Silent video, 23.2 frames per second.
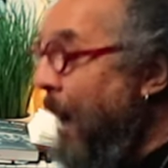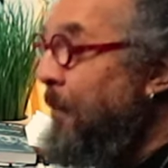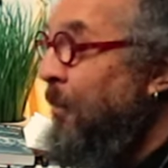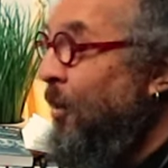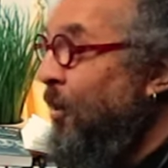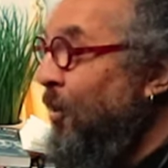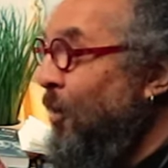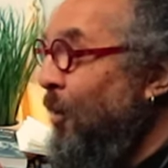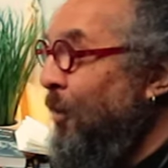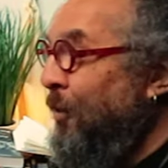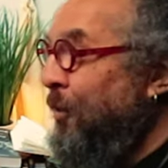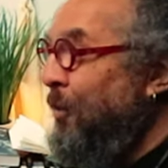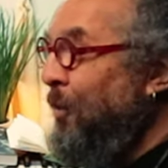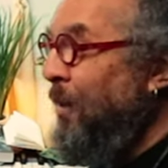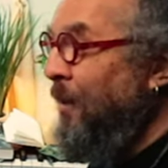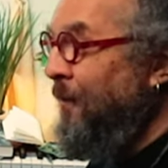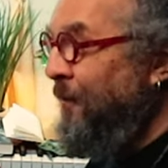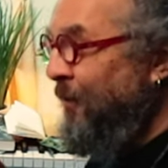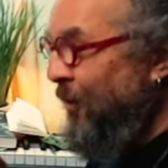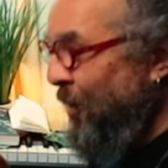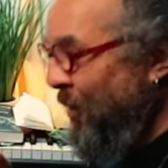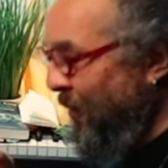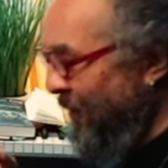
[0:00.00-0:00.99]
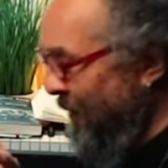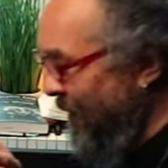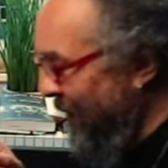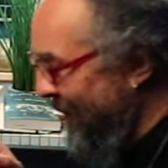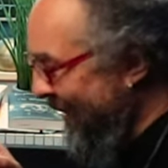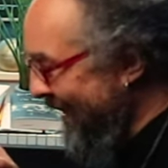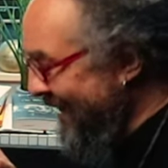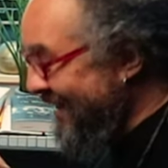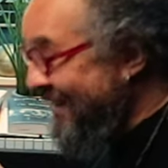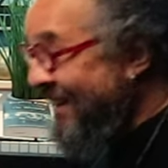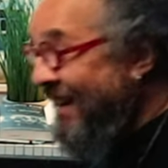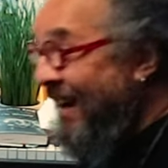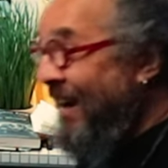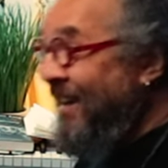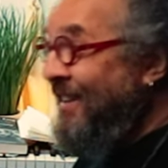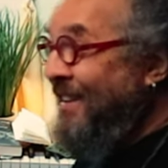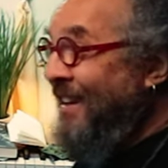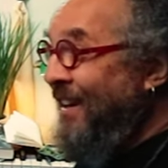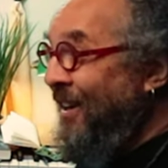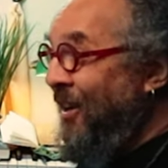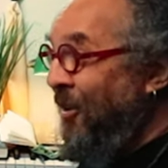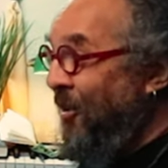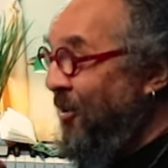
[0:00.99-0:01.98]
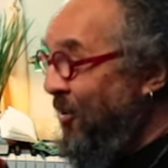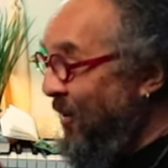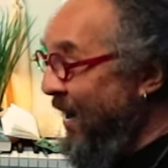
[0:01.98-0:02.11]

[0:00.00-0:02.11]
I'm going to go through a few of the things that I think are